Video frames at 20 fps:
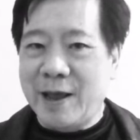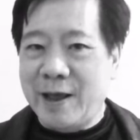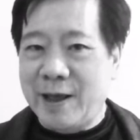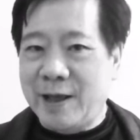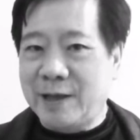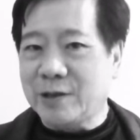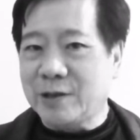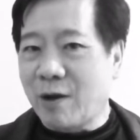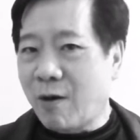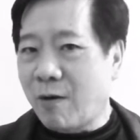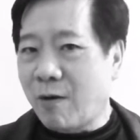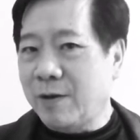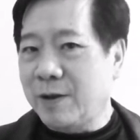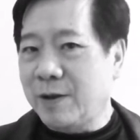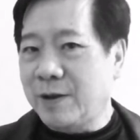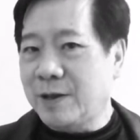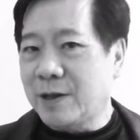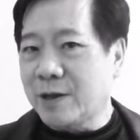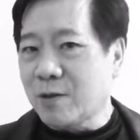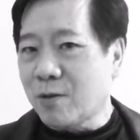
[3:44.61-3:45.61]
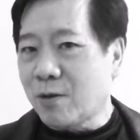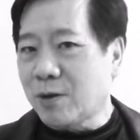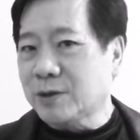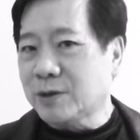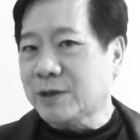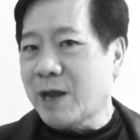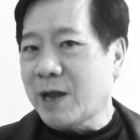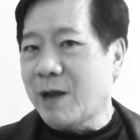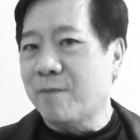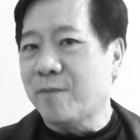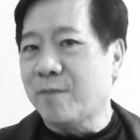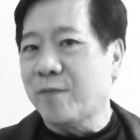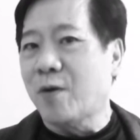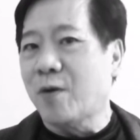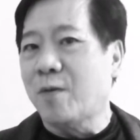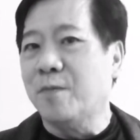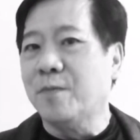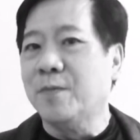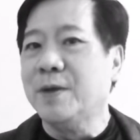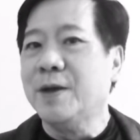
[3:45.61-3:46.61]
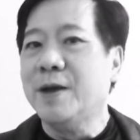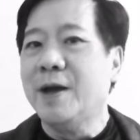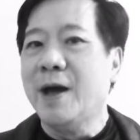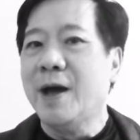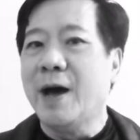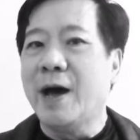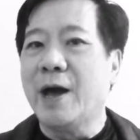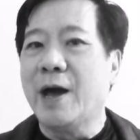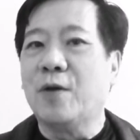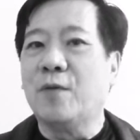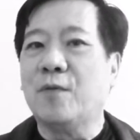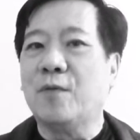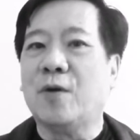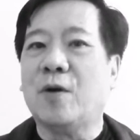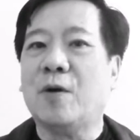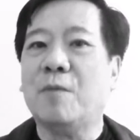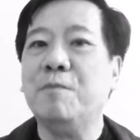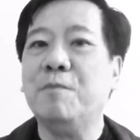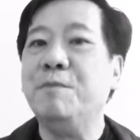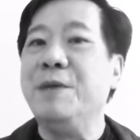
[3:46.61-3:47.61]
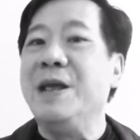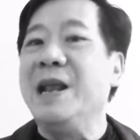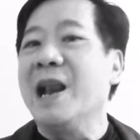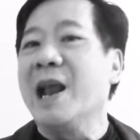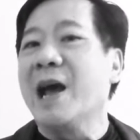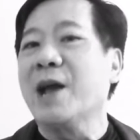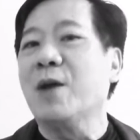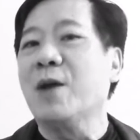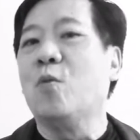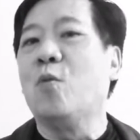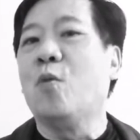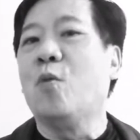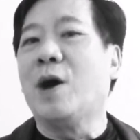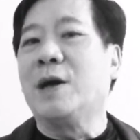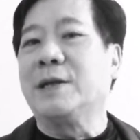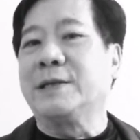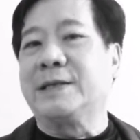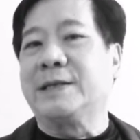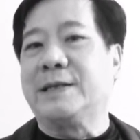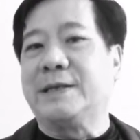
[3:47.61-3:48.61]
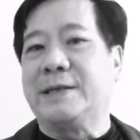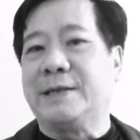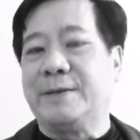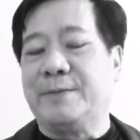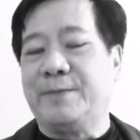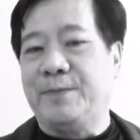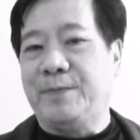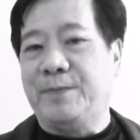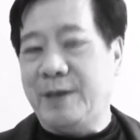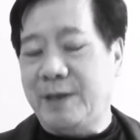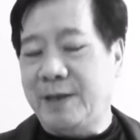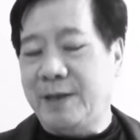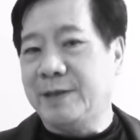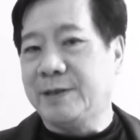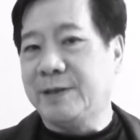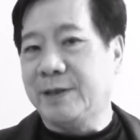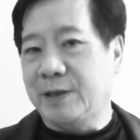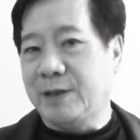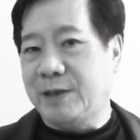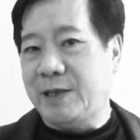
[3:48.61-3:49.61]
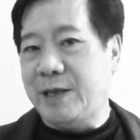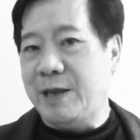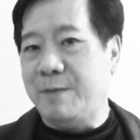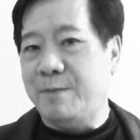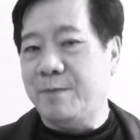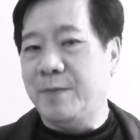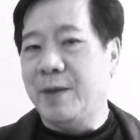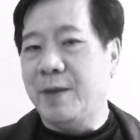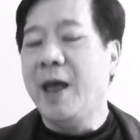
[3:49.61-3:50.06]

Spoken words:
the thoughts come from Art of War, be like water. It is the theme.